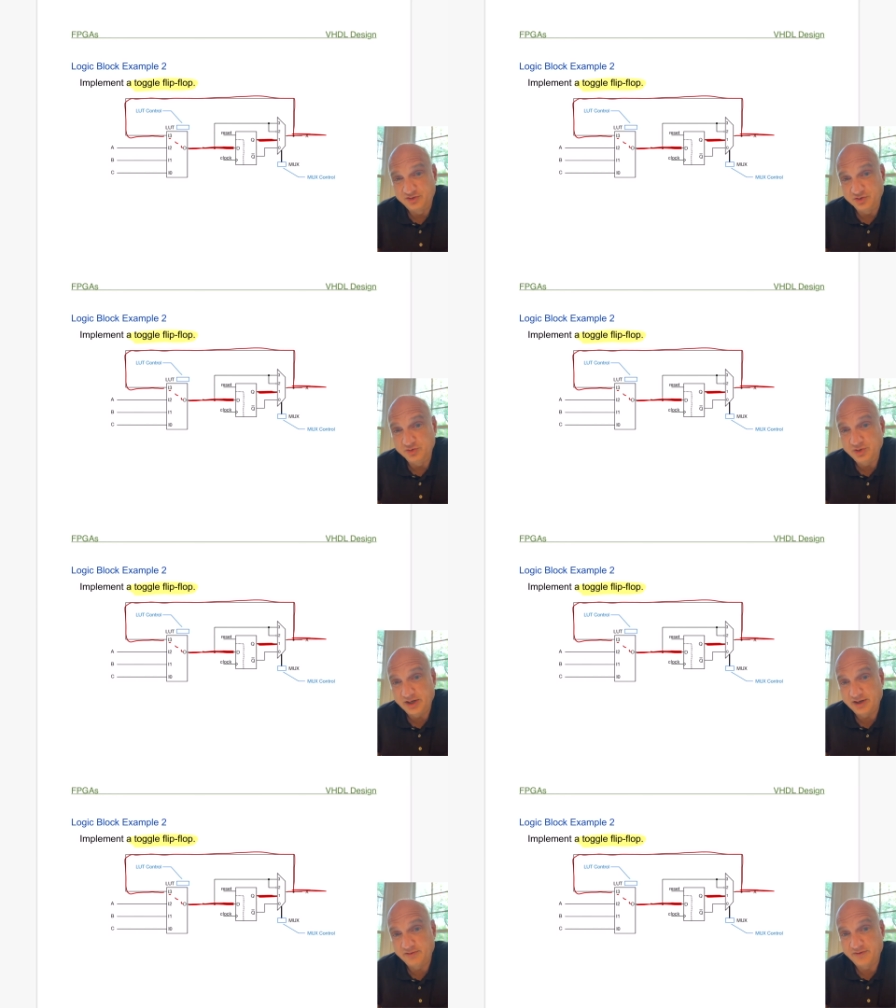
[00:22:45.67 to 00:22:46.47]
do
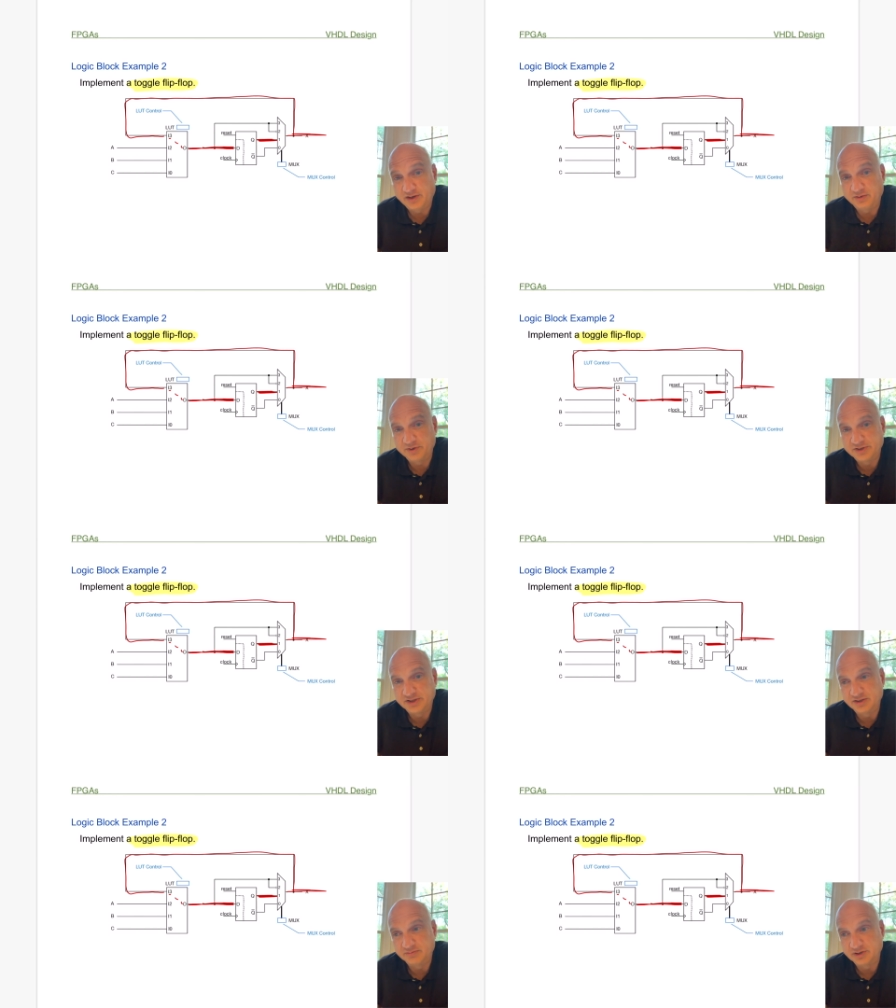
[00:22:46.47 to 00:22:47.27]
have elements
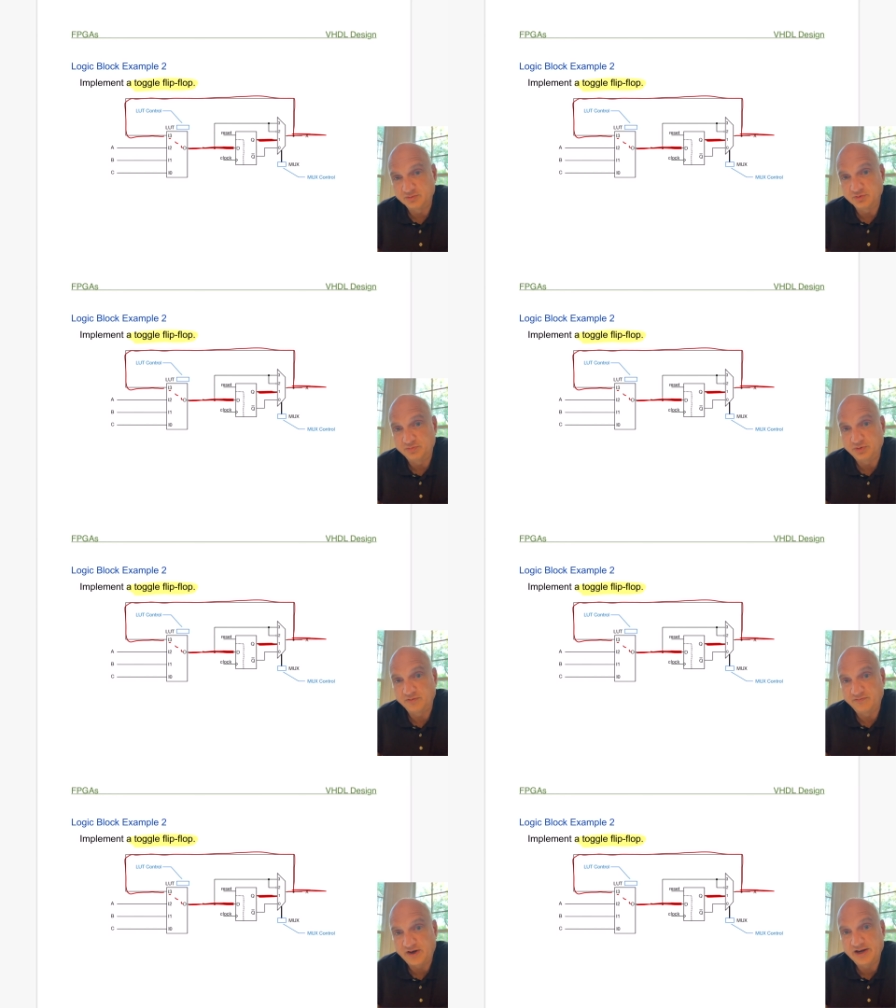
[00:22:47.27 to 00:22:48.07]
in them that will
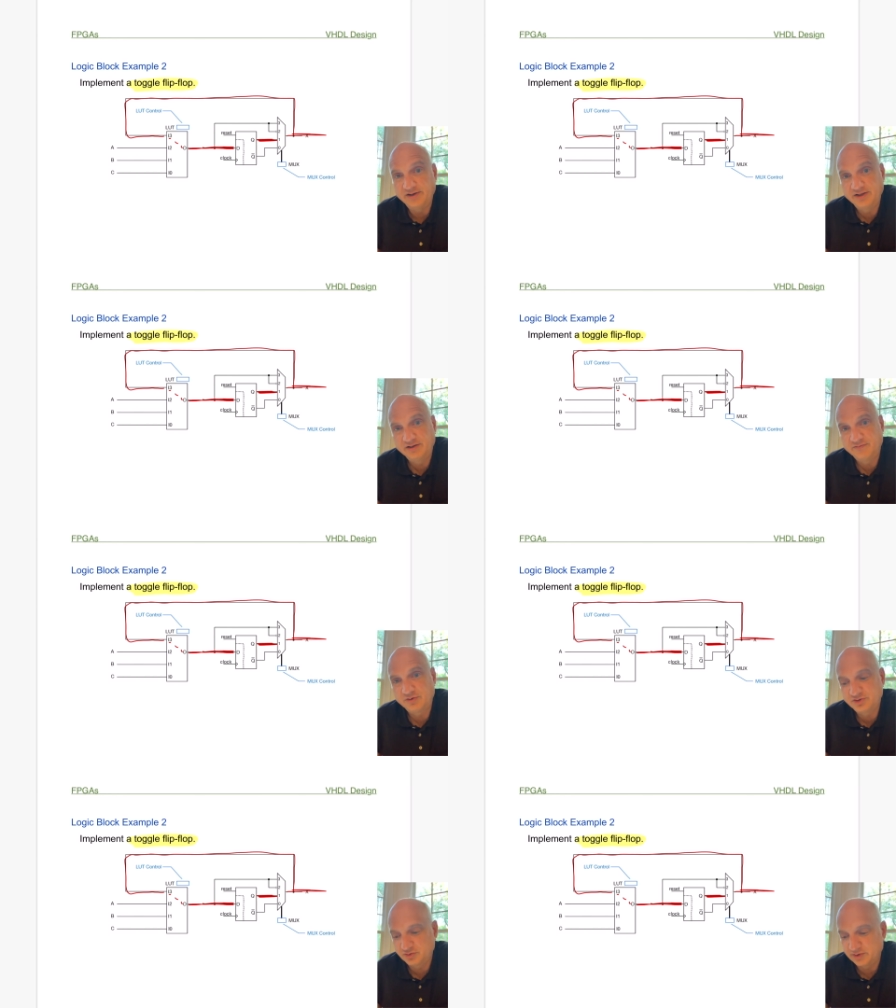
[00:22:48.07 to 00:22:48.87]
provide the
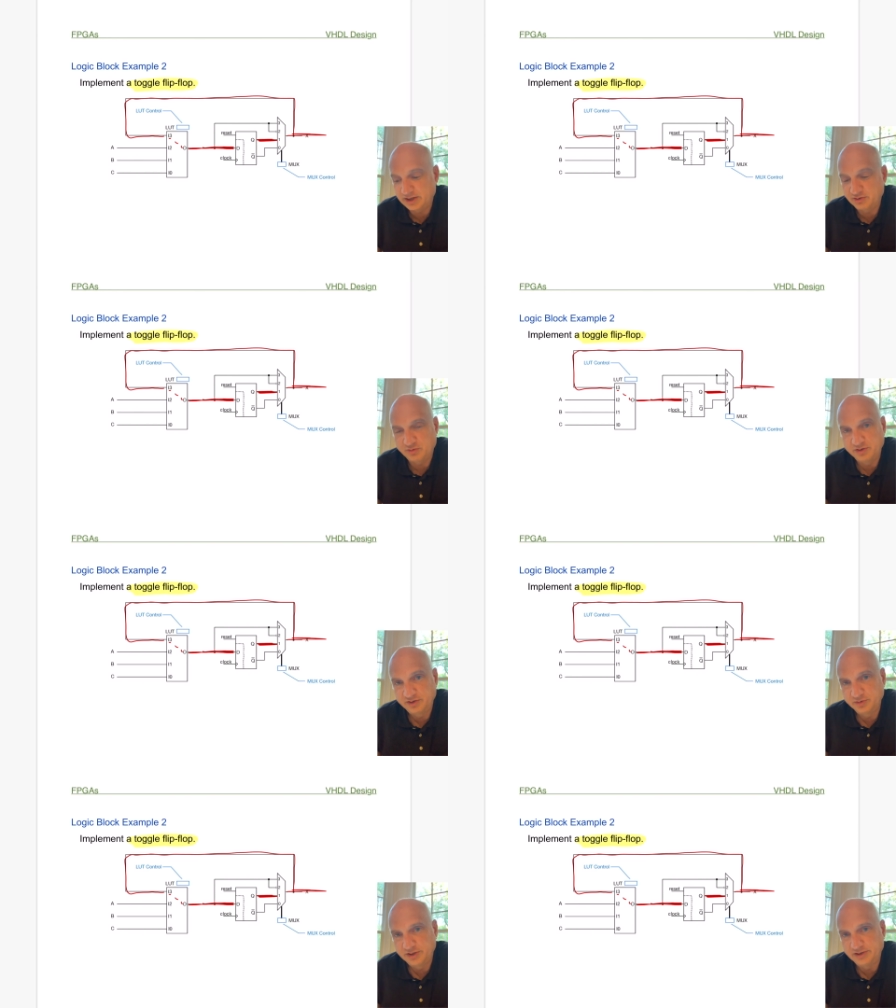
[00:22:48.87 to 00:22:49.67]
inversion without going
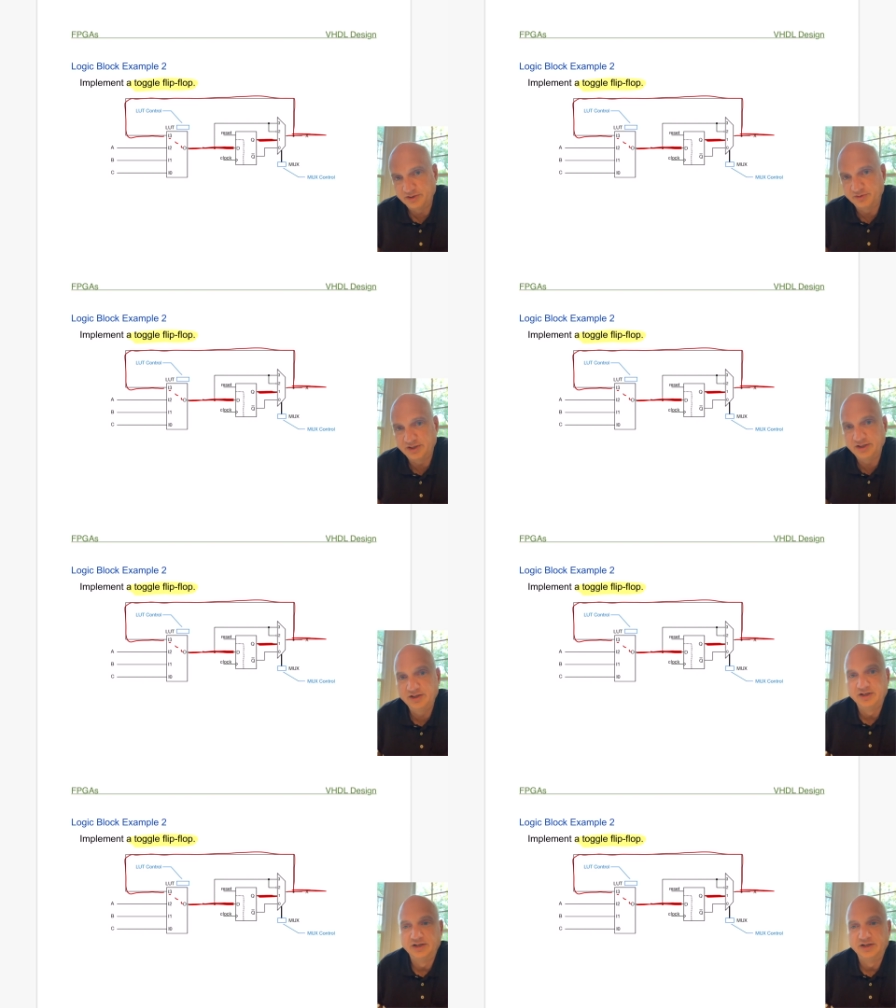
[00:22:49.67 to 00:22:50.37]
through an LUT.